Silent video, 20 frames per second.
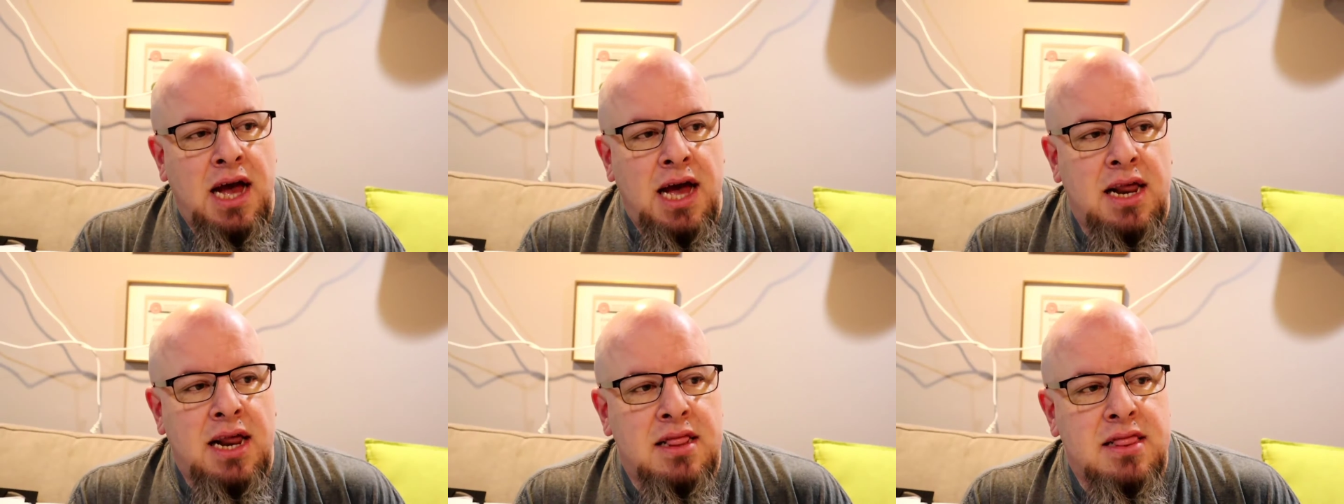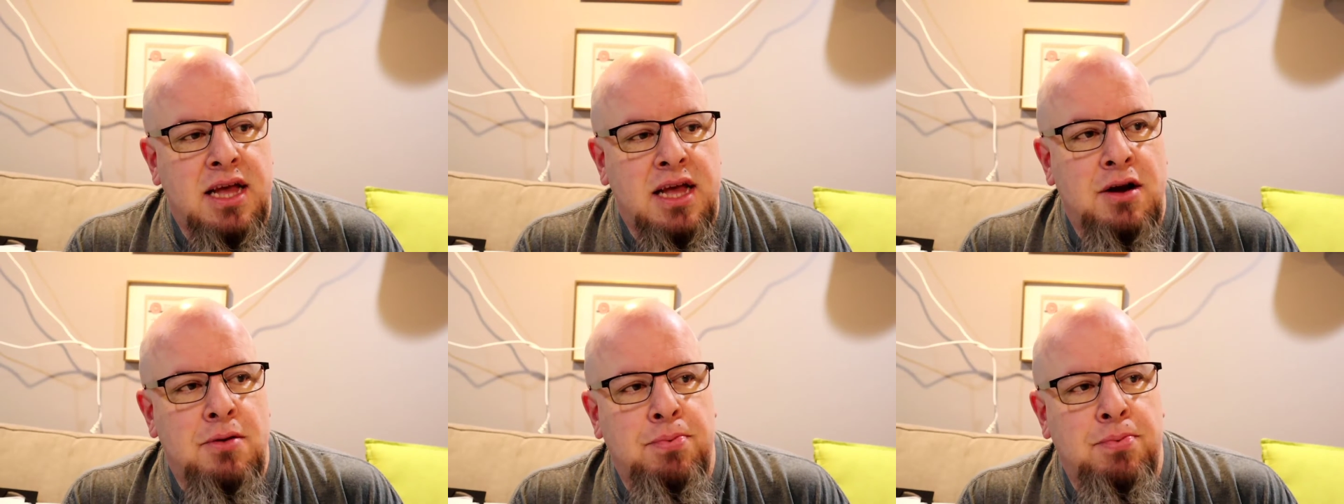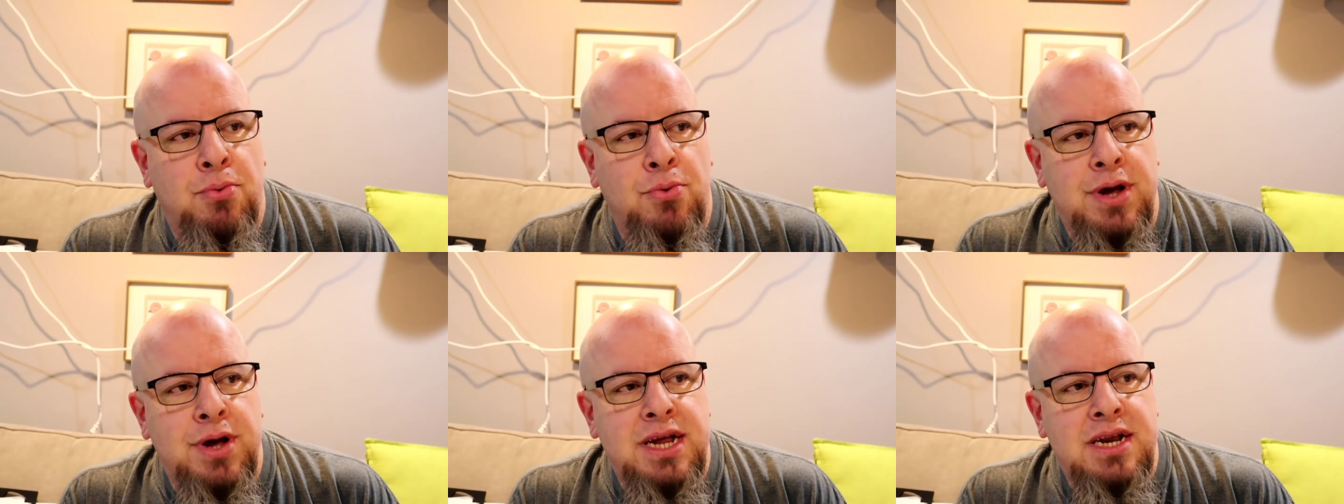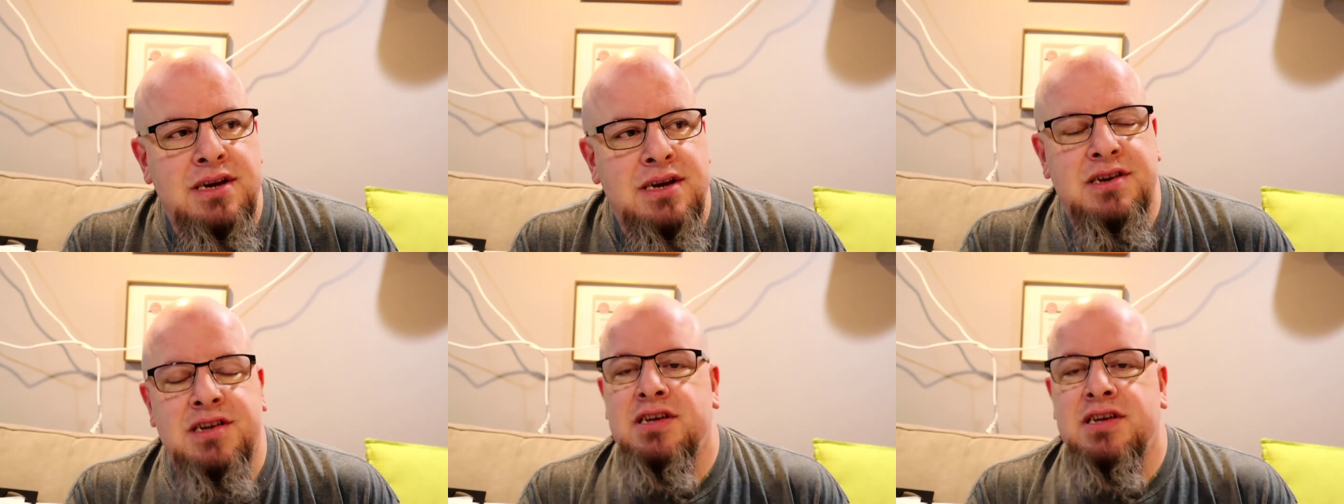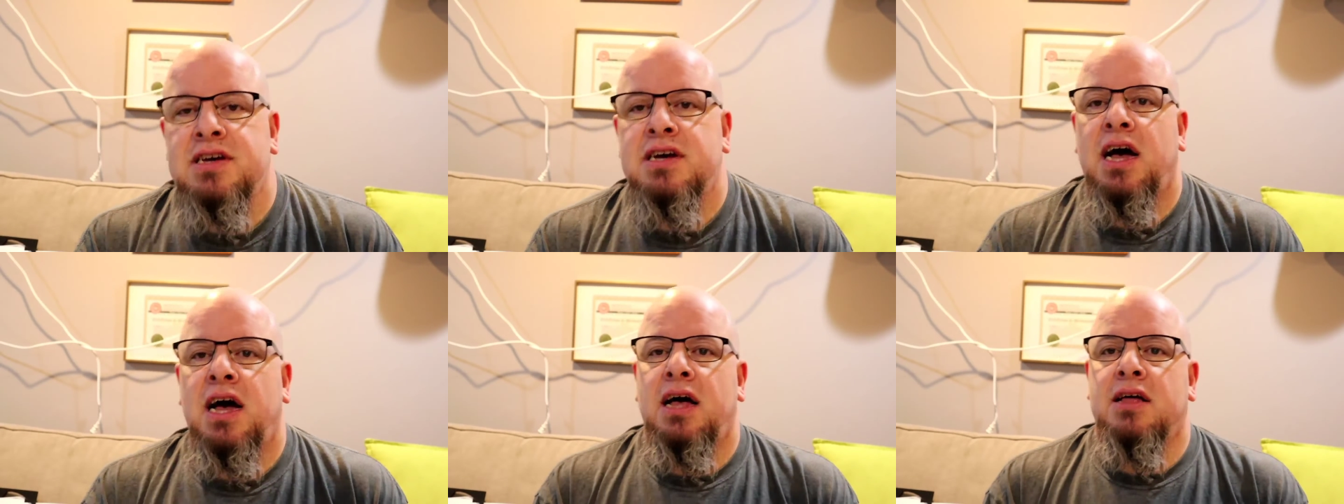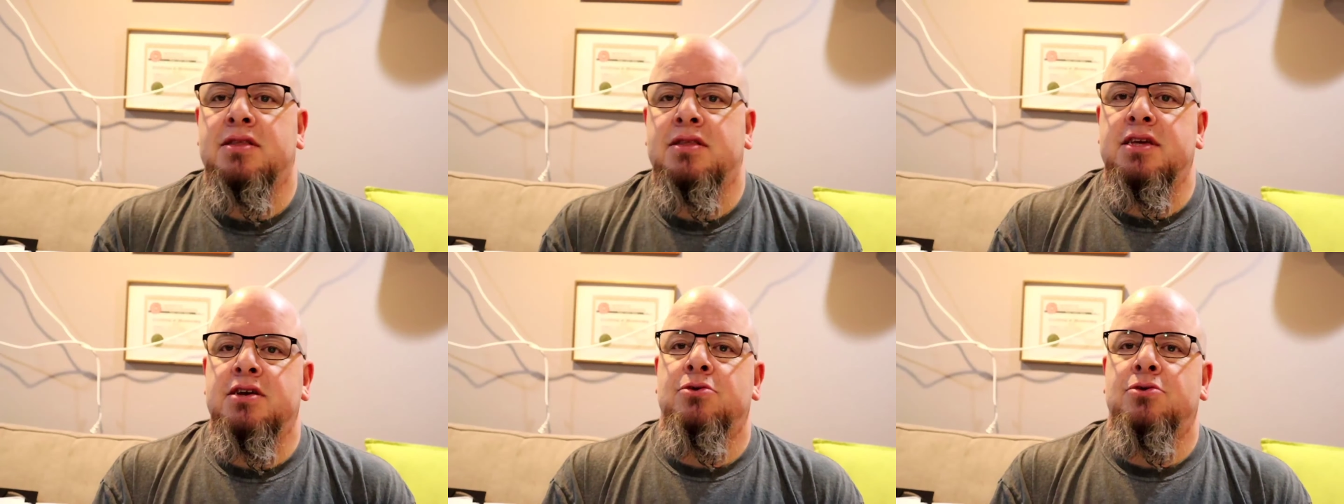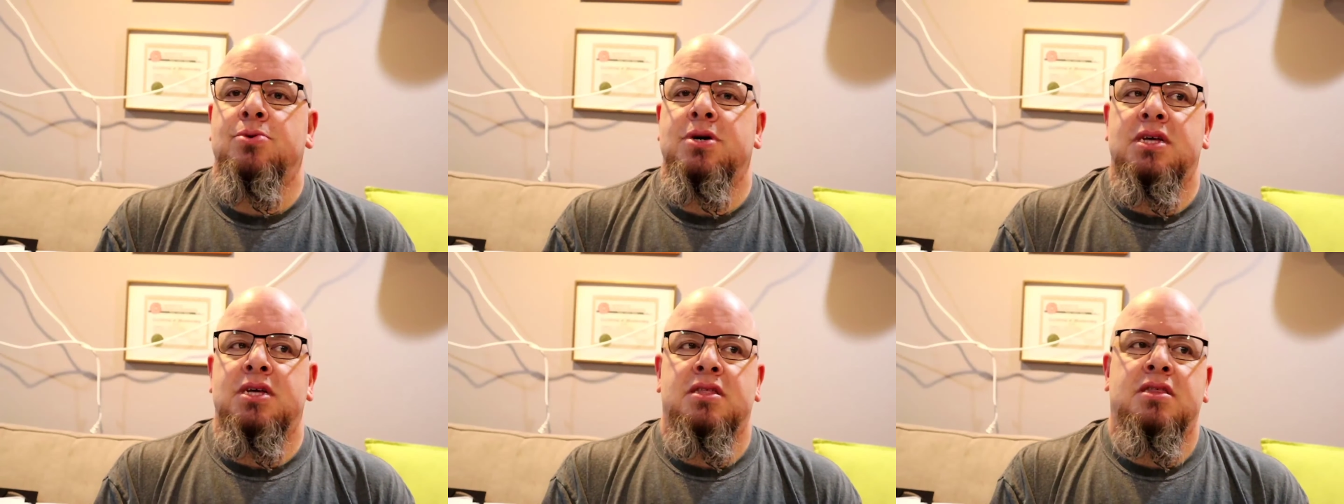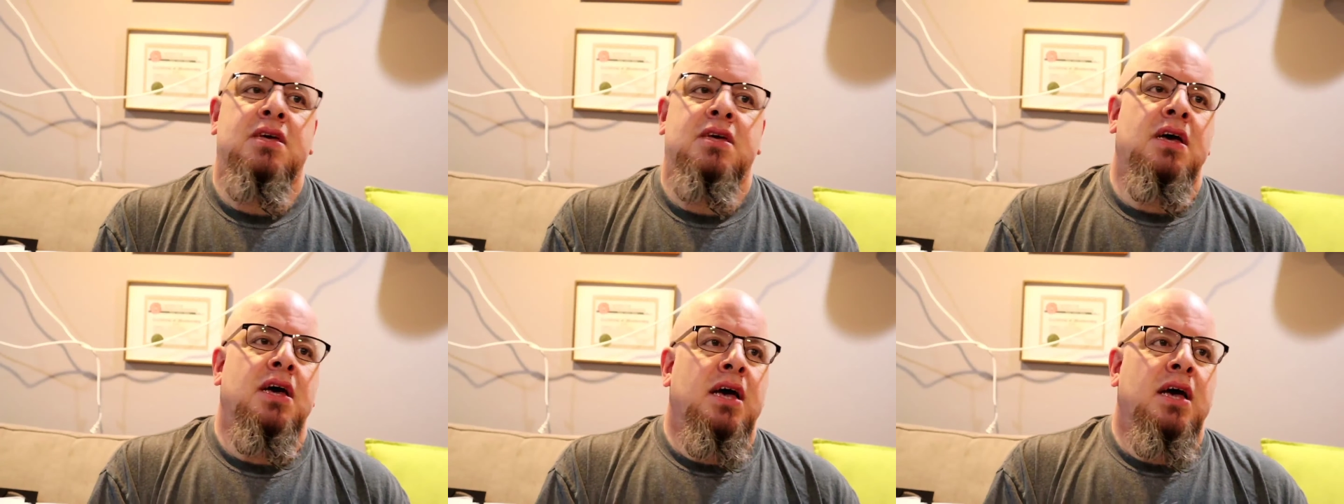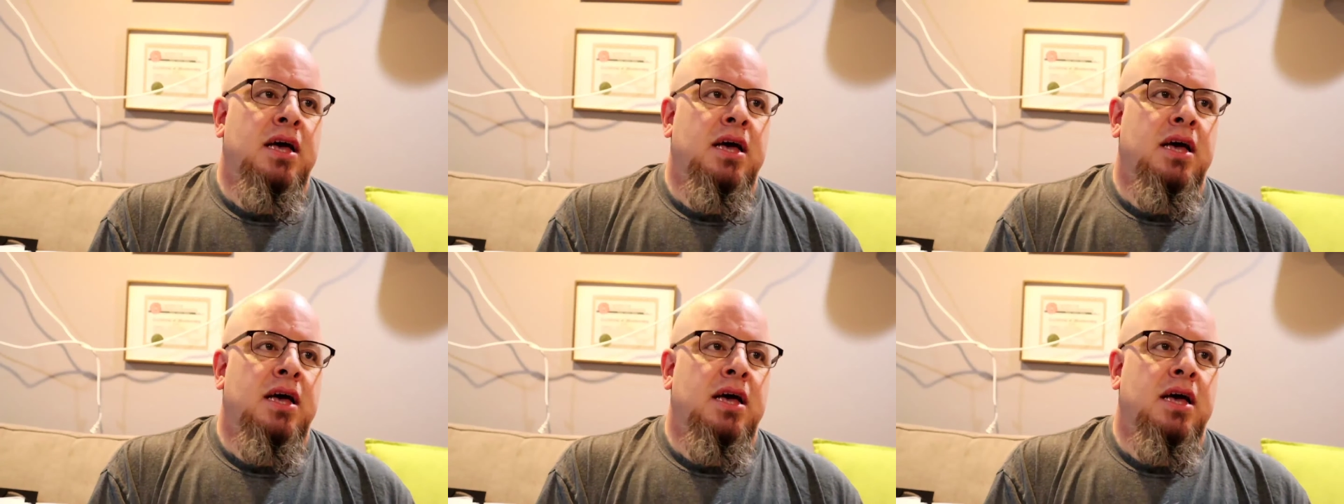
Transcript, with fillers: at a later point, I'll deal with